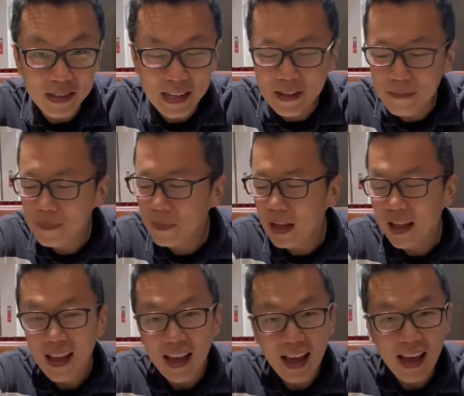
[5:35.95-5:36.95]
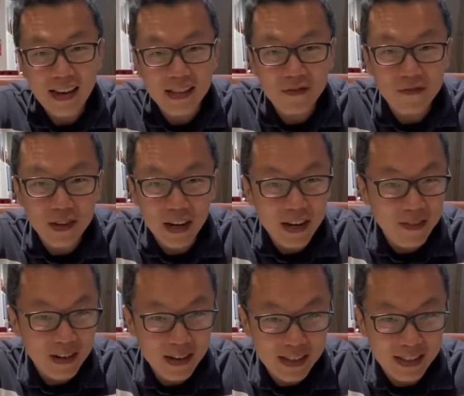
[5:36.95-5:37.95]
clam, and it's very,
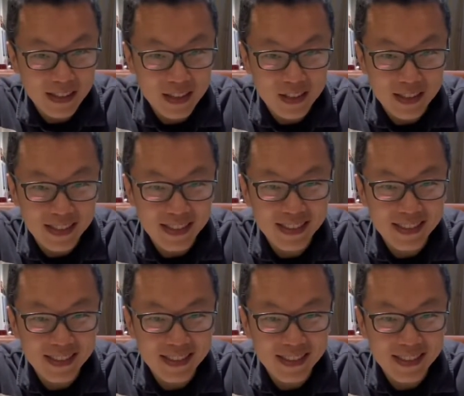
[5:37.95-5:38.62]
very delicious.